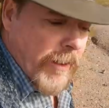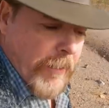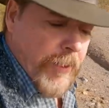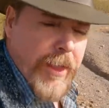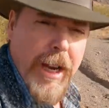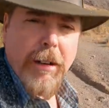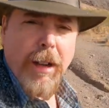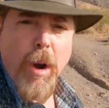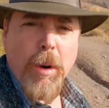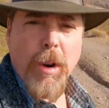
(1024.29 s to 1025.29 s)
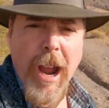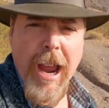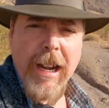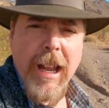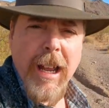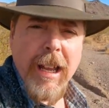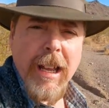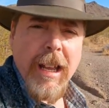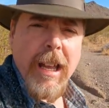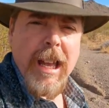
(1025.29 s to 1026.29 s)
their low grade
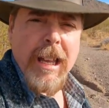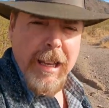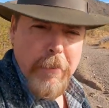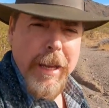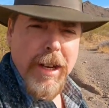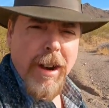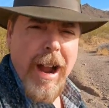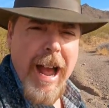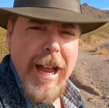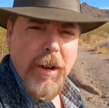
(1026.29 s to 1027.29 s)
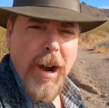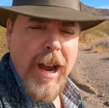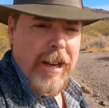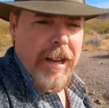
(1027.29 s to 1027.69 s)
can be your high grade.